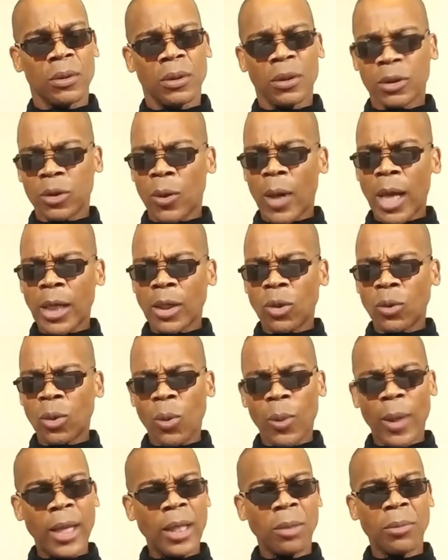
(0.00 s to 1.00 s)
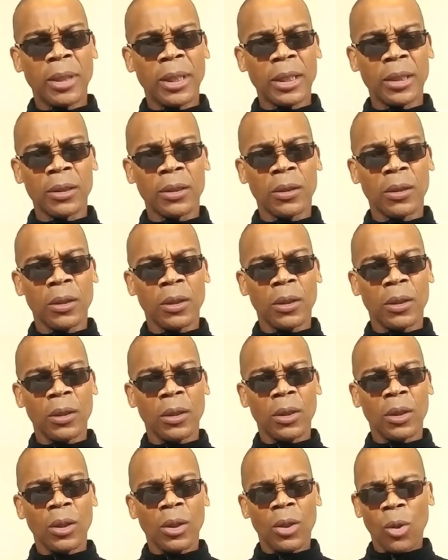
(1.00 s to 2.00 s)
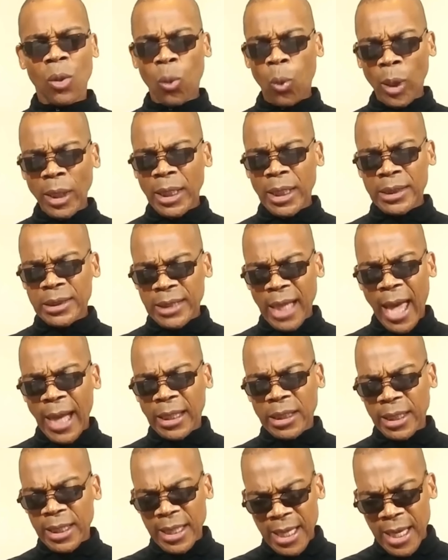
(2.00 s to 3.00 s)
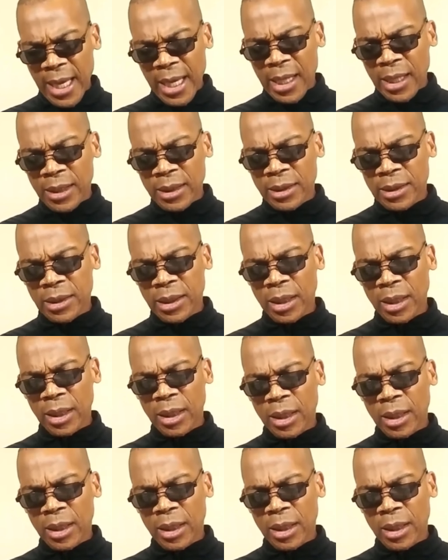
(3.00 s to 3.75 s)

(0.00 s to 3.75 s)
So I go, well, wait a minute. What exactly is